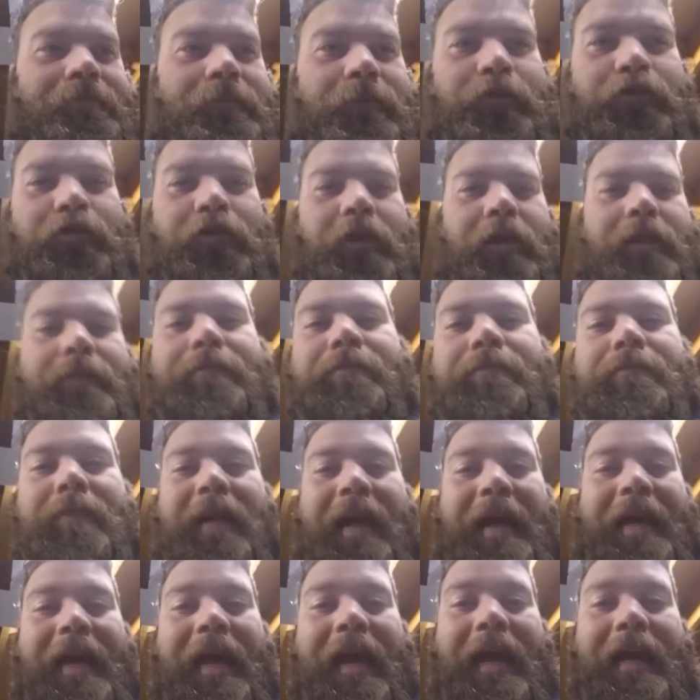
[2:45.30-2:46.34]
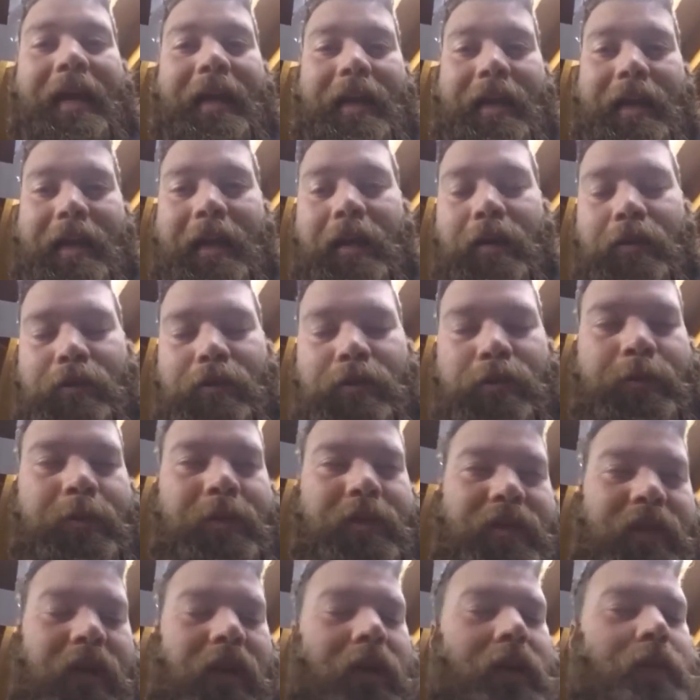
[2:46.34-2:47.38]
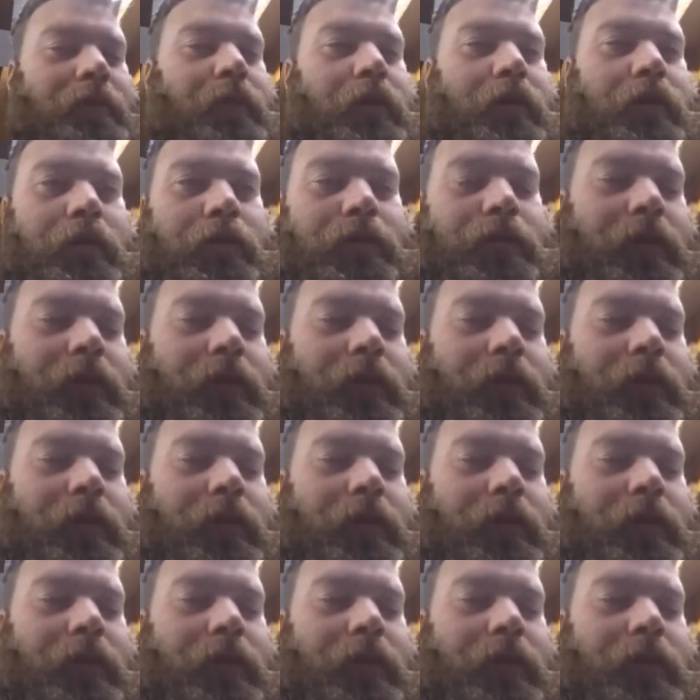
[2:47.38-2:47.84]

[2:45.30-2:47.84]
try and manhandle it onto a table or